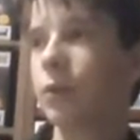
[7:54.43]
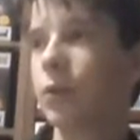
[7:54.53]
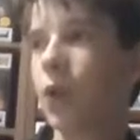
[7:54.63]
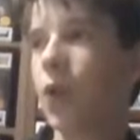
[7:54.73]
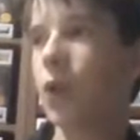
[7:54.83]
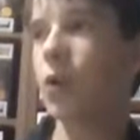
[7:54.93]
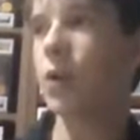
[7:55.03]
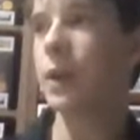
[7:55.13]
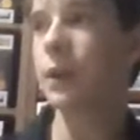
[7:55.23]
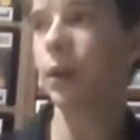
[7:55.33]
two
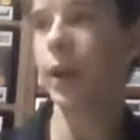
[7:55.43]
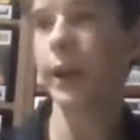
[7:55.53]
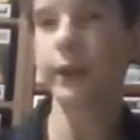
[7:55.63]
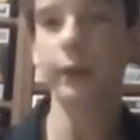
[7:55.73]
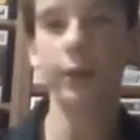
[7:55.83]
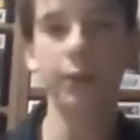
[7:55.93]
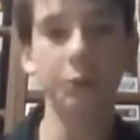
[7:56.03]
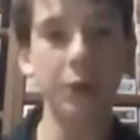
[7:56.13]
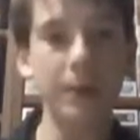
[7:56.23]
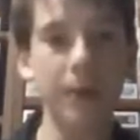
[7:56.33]
in like
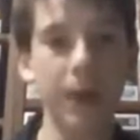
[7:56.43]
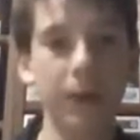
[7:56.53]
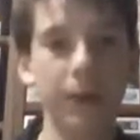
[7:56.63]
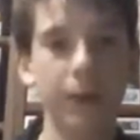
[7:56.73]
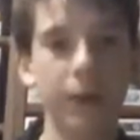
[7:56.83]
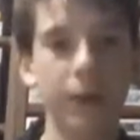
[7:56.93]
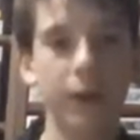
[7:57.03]
three months.